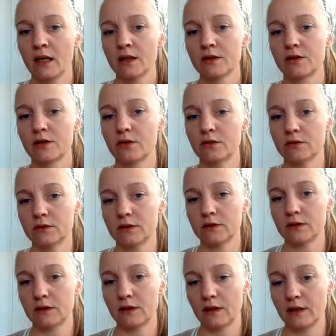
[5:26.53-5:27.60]
So
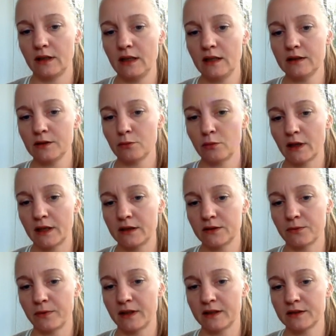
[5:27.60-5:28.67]
the easy way
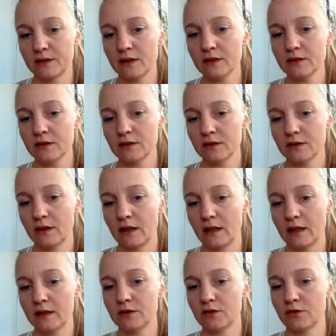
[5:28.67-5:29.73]
to fix this
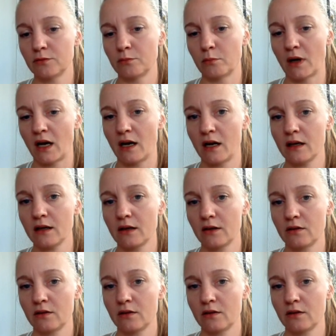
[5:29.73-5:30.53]
is to mark